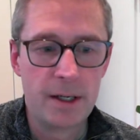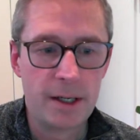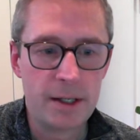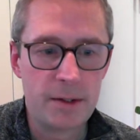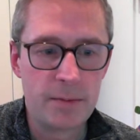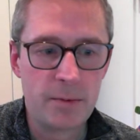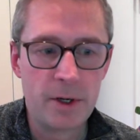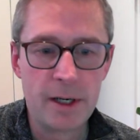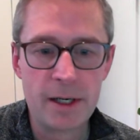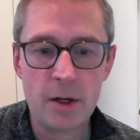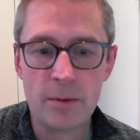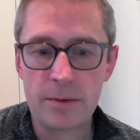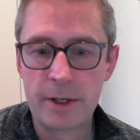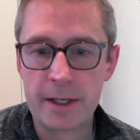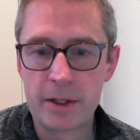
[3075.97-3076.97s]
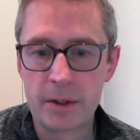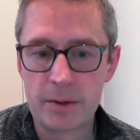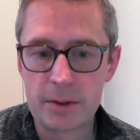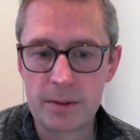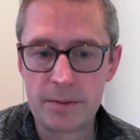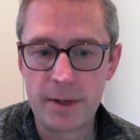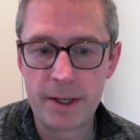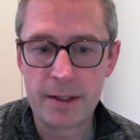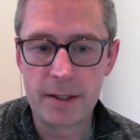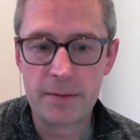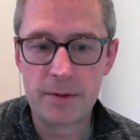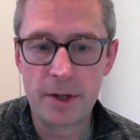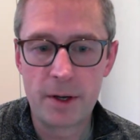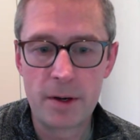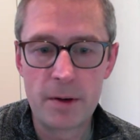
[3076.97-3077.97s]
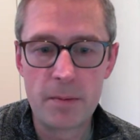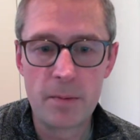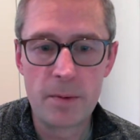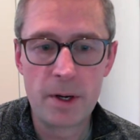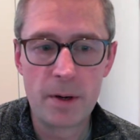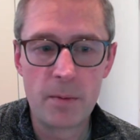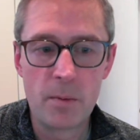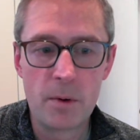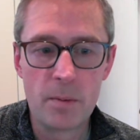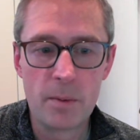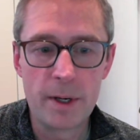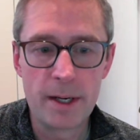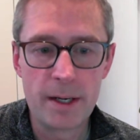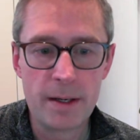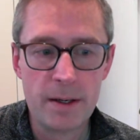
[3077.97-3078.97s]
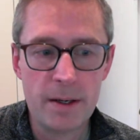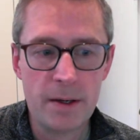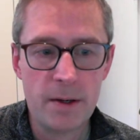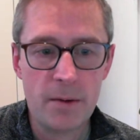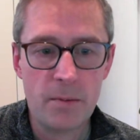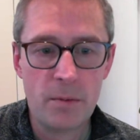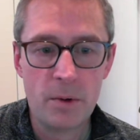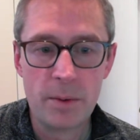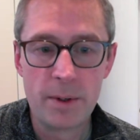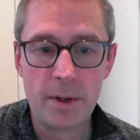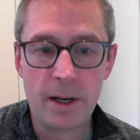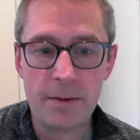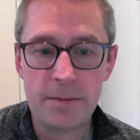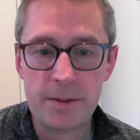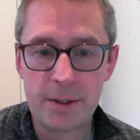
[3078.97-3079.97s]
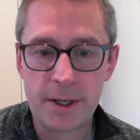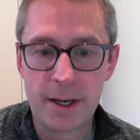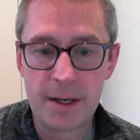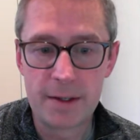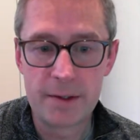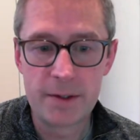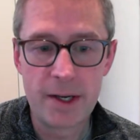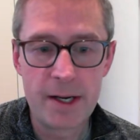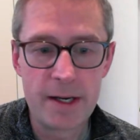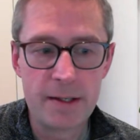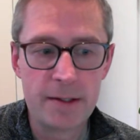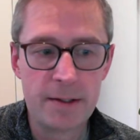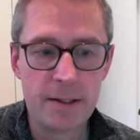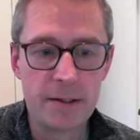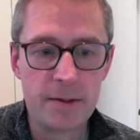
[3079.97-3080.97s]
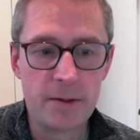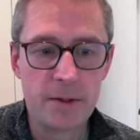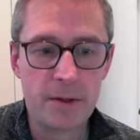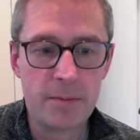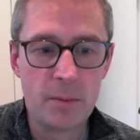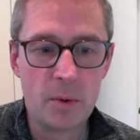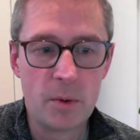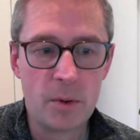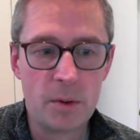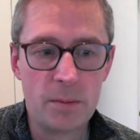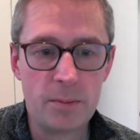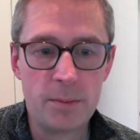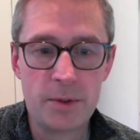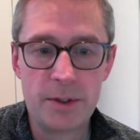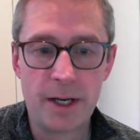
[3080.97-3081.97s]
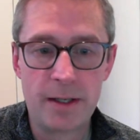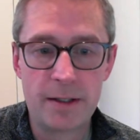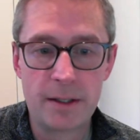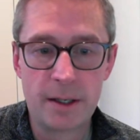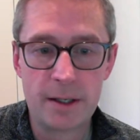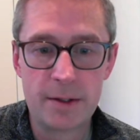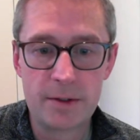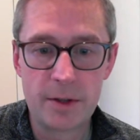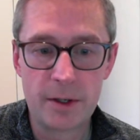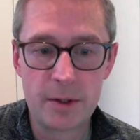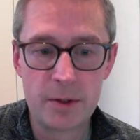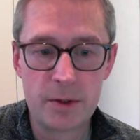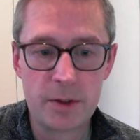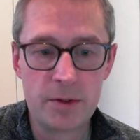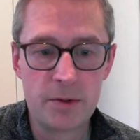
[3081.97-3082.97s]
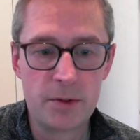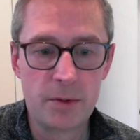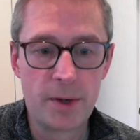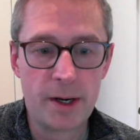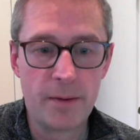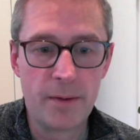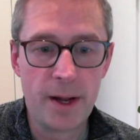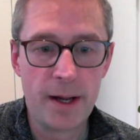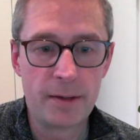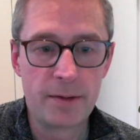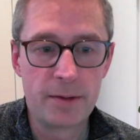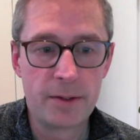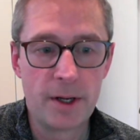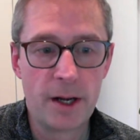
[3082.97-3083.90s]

It's really not very cost effective. So what we'd love to kind of see is sort of more standardized solutions around that.